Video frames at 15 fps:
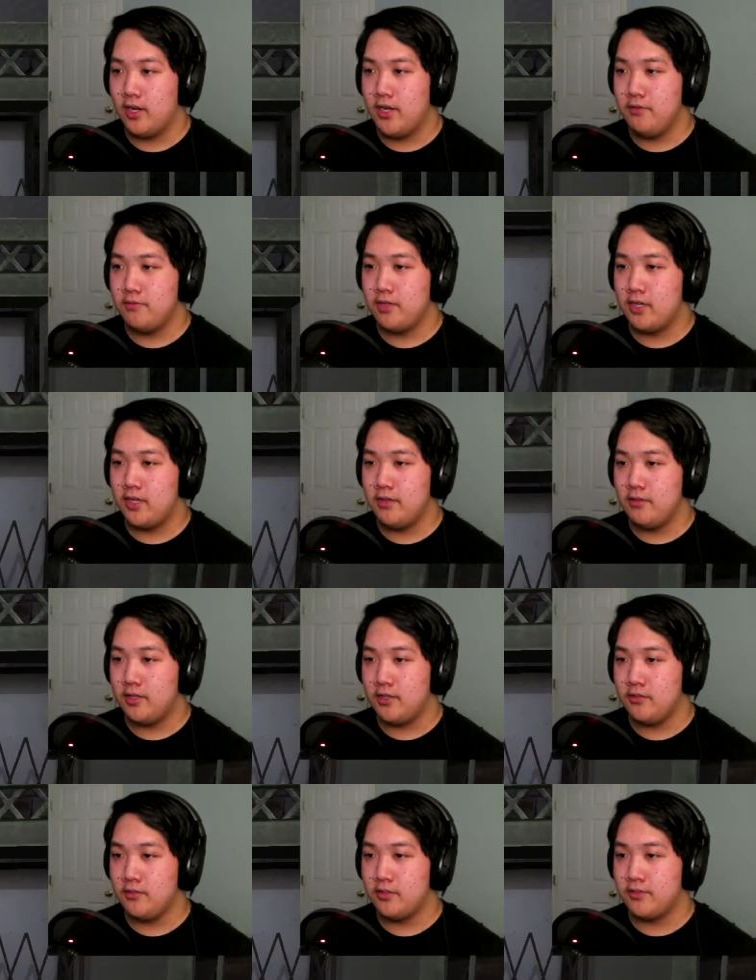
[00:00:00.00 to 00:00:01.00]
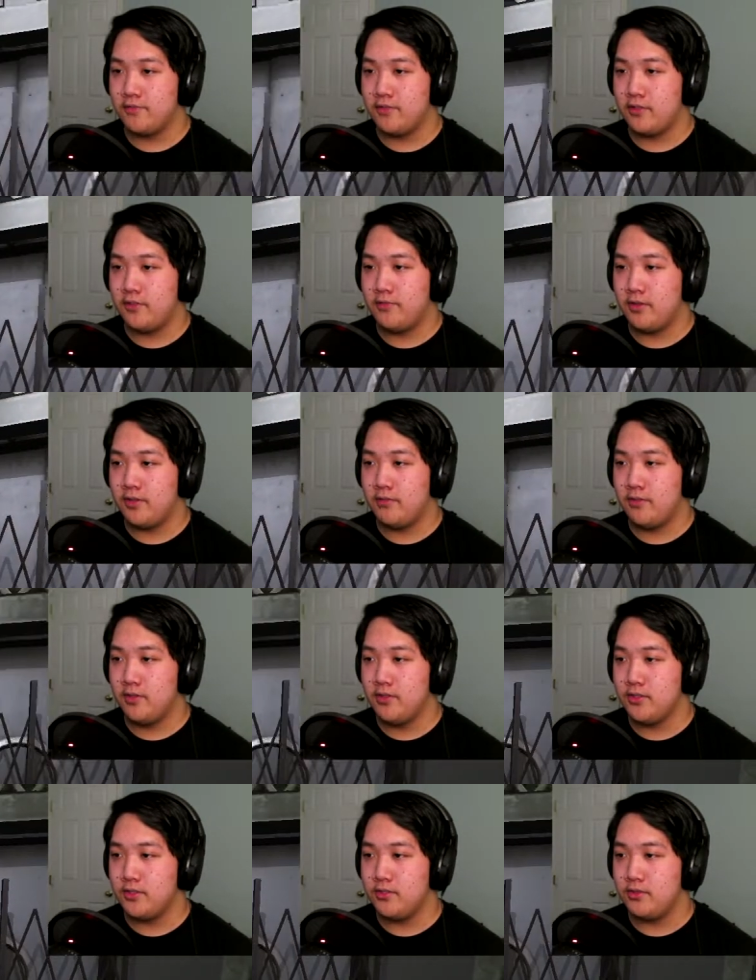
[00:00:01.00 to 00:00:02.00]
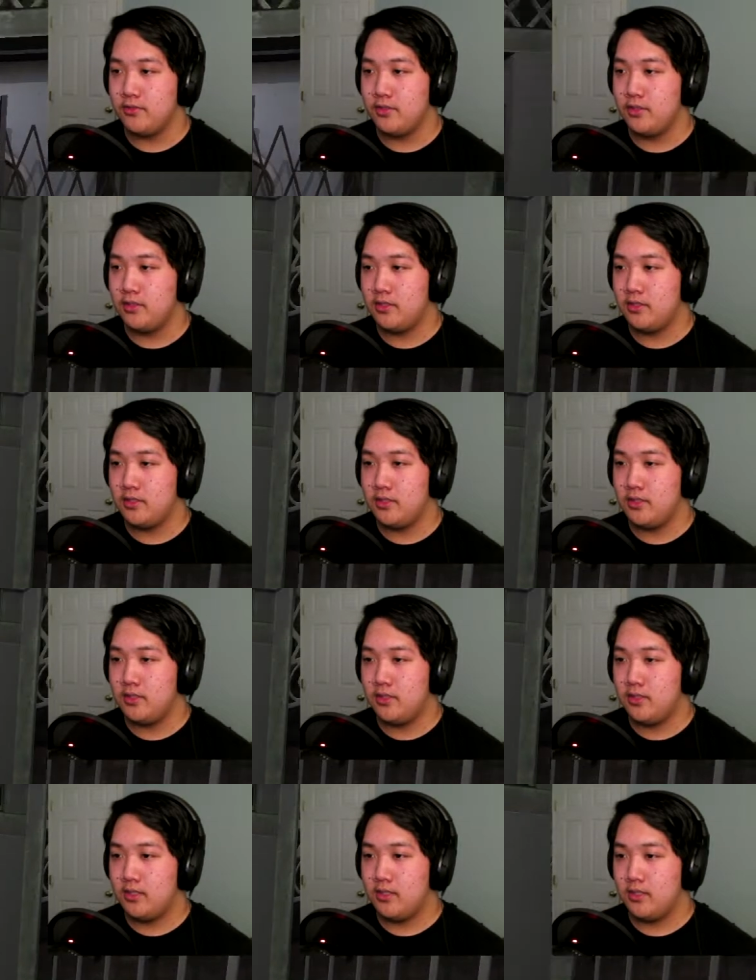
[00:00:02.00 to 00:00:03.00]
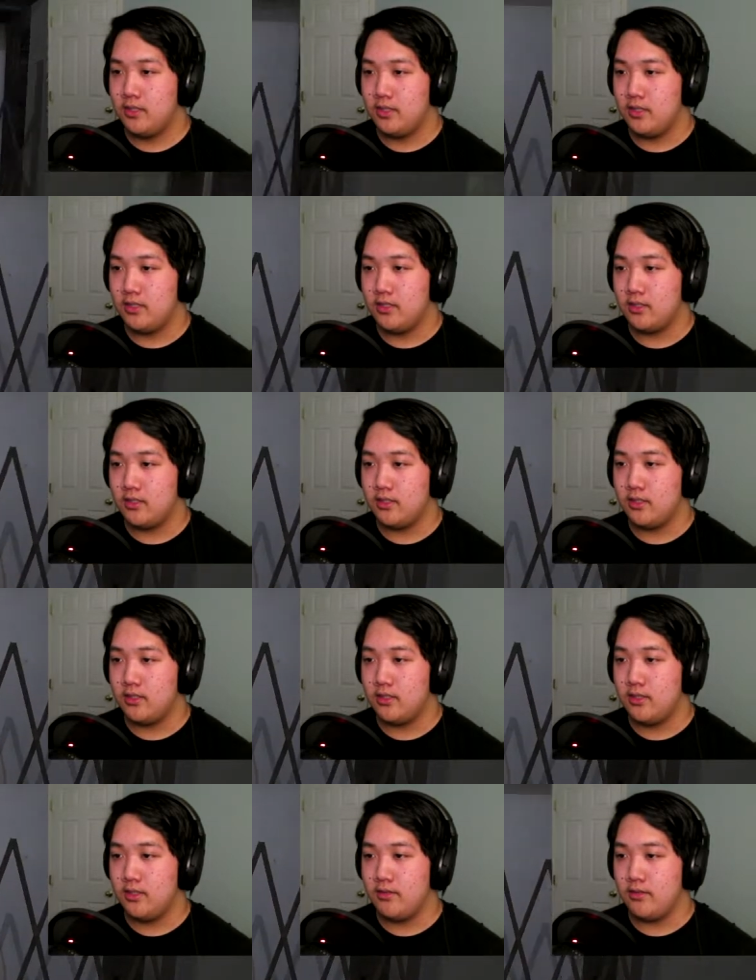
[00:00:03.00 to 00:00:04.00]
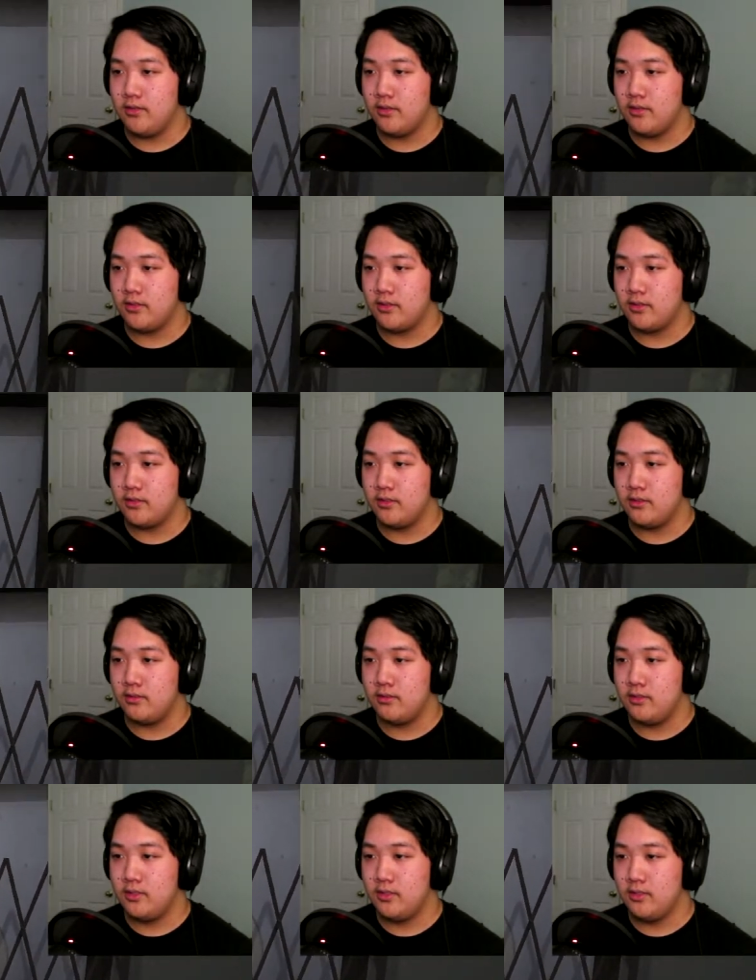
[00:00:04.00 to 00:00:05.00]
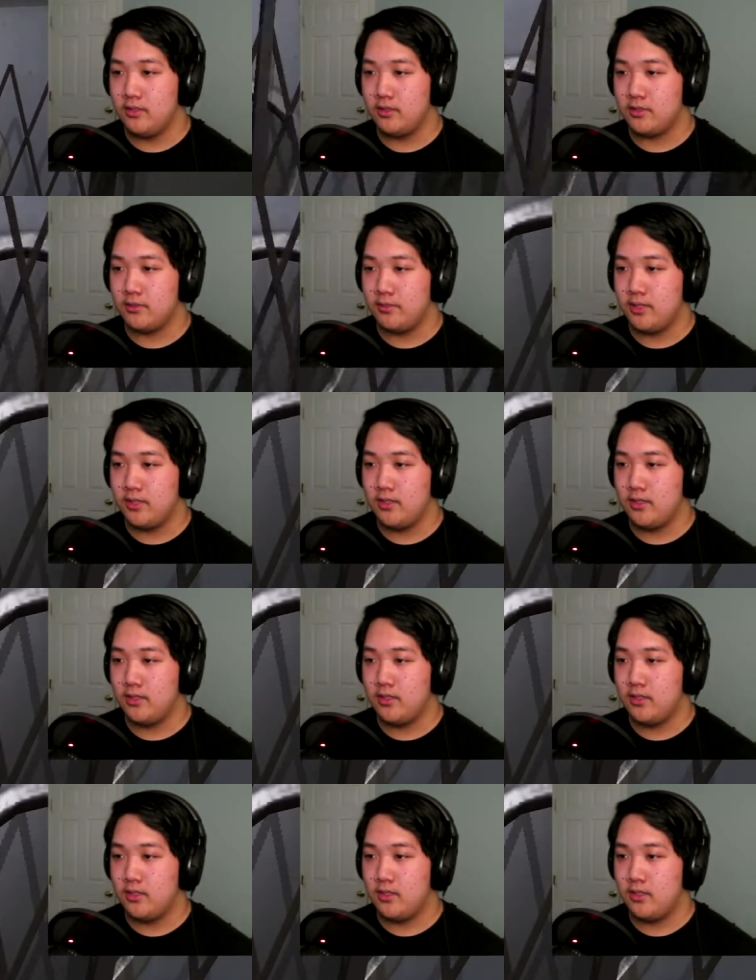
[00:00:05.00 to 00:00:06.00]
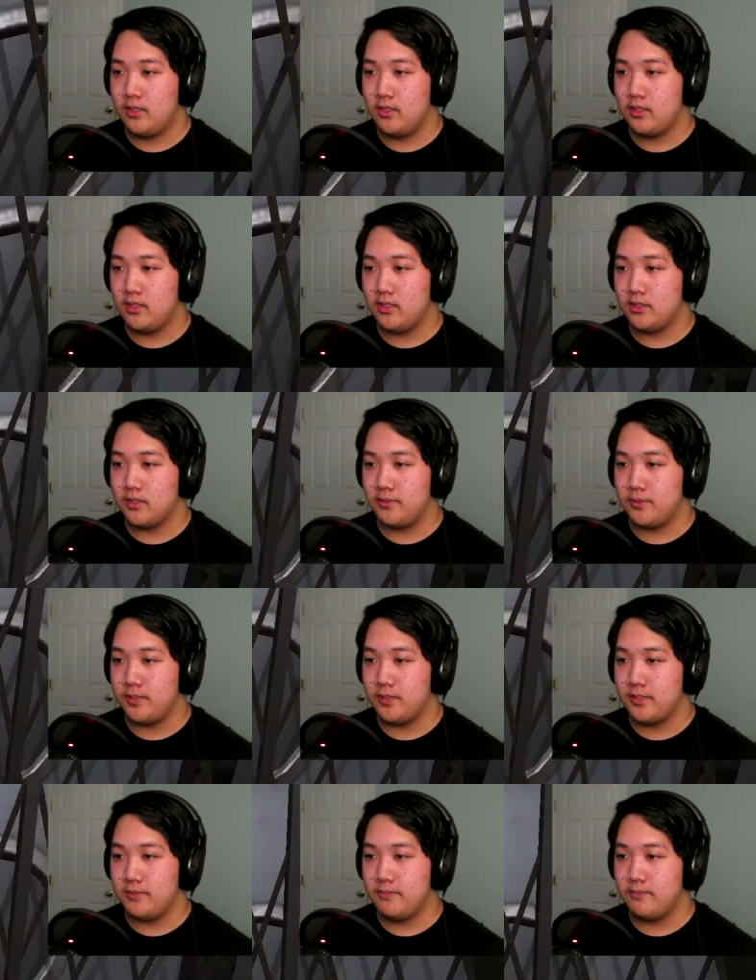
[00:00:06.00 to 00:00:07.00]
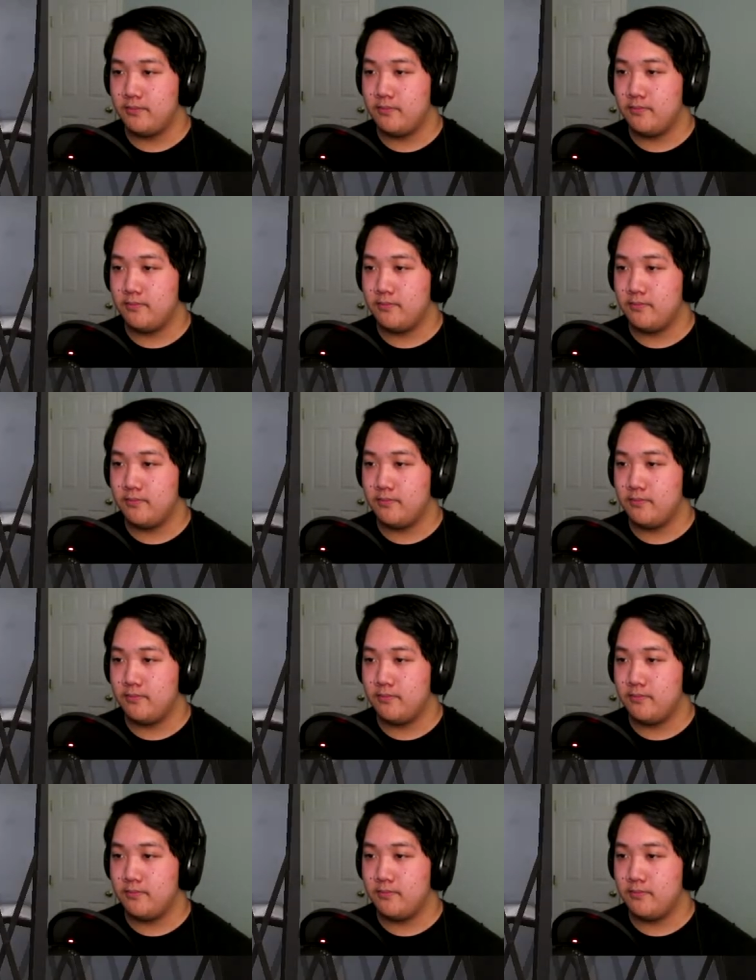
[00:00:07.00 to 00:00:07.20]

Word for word: I'll look for her if I want to. All right, the game doesn't look so bad. All right, let's open this up.